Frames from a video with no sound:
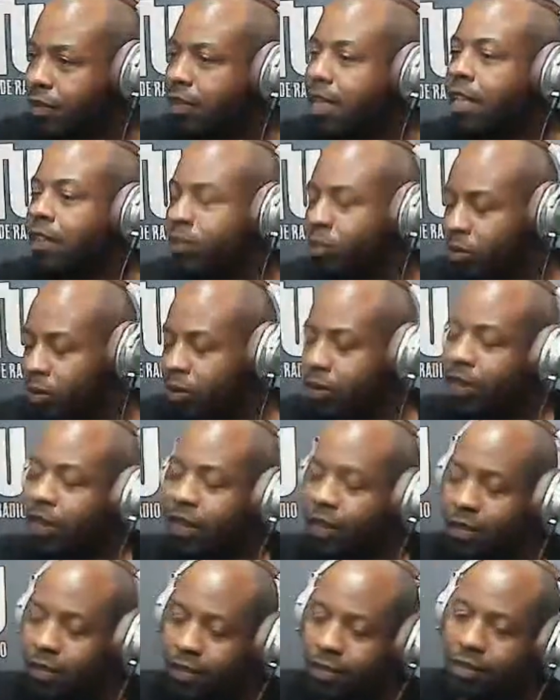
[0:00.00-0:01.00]
That's what. Okay.
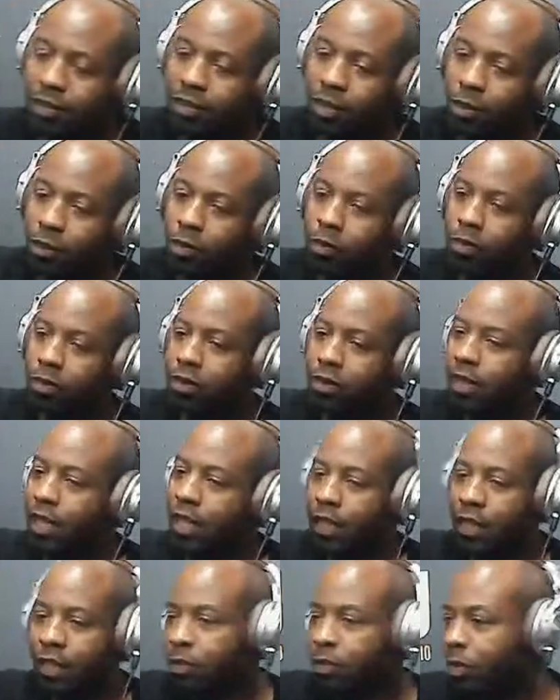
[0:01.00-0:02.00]
So yeah,
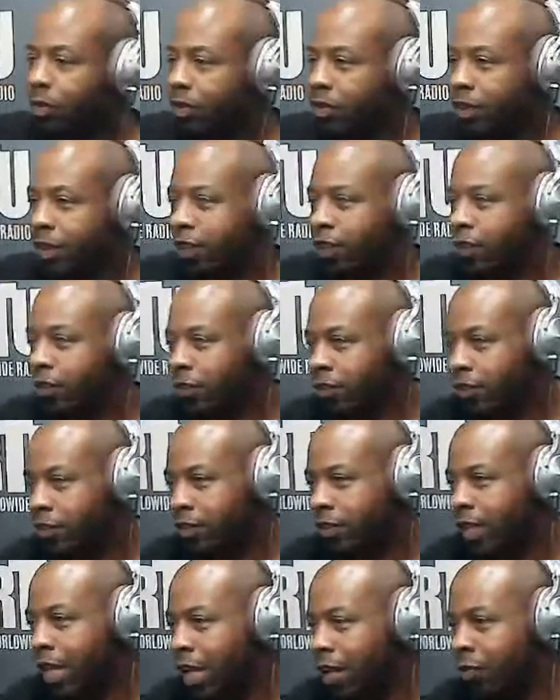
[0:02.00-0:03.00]
he's supposed to take over as
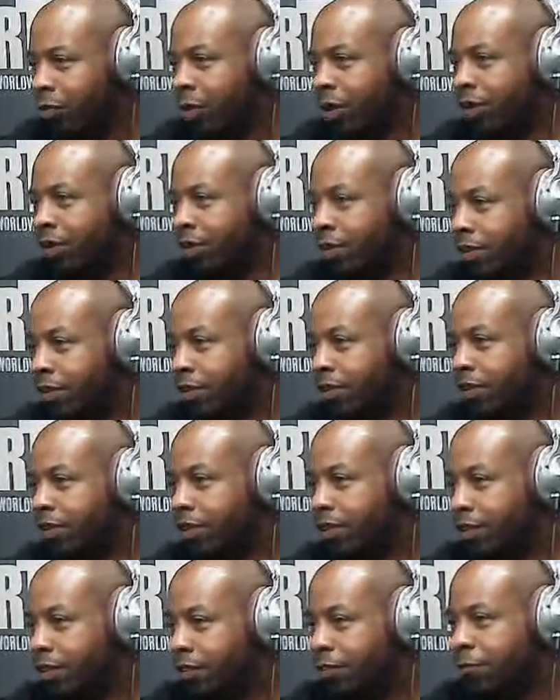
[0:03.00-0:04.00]
Iron Man.
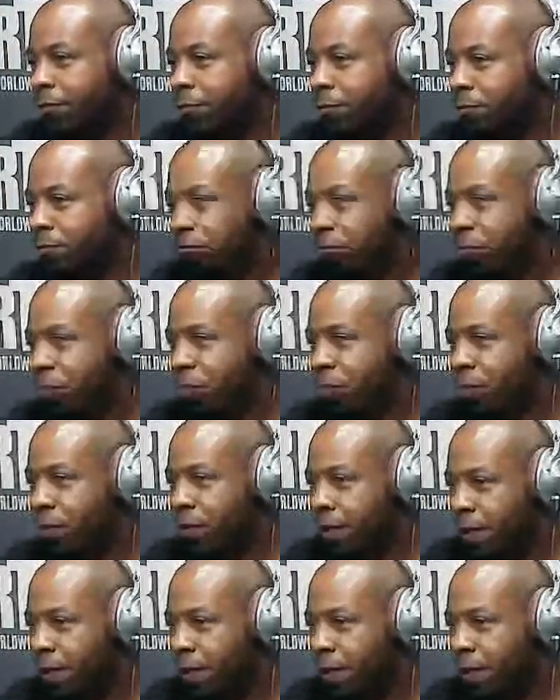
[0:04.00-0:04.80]
Yeah. Falcon.